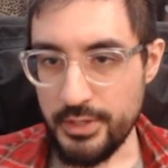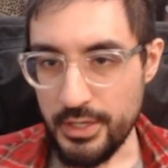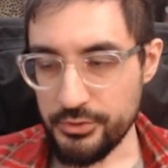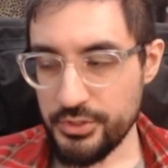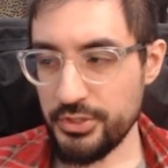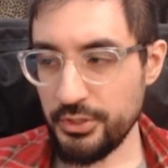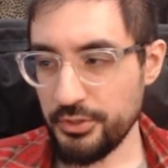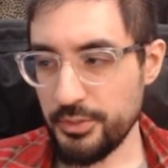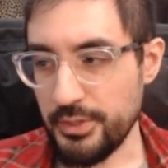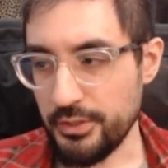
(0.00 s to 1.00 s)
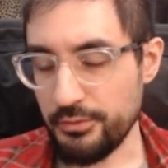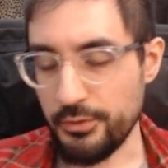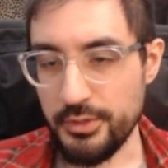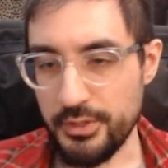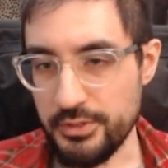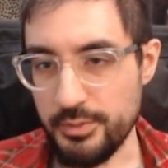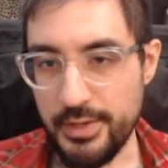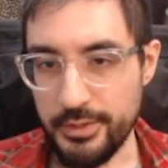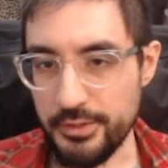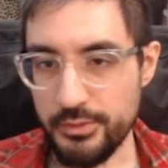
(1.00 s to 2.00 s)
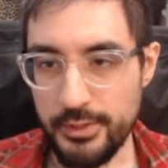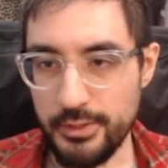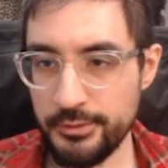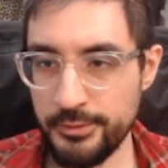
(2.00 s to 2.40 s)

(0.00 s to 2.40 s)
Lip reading: Energy shield is being converted into mana as well.